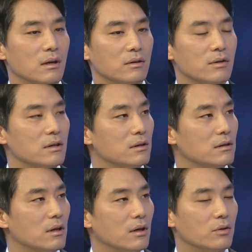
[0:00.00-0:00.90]

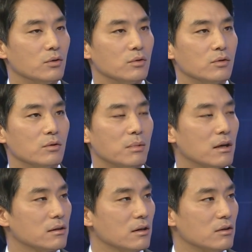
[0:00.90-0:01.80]
credit due to
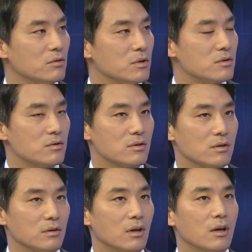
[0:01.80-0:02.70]
Park Geun-hye
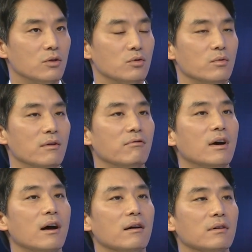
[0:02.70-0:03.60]
administration to
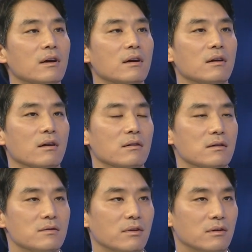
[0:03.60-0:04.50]
revive
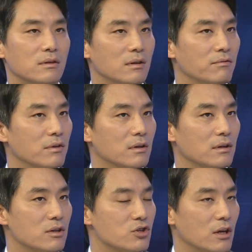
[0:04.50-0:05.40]
these very
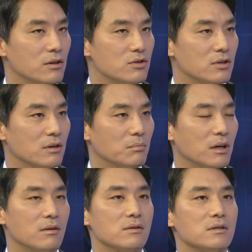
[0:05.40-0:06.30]
difficult and challenging,
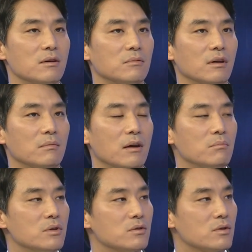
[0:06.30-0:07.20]
but at the same time
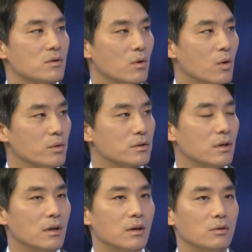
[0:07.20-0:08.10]
ambitious
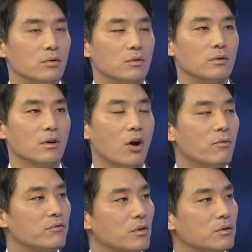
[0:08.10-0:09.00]
goals to the
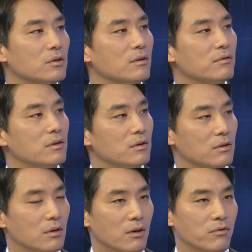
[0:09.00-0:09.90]
upfront of
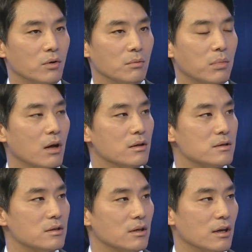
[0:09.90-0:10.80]
her foreign
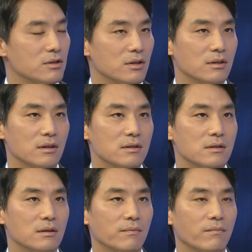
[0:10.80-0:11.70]
policy agendas.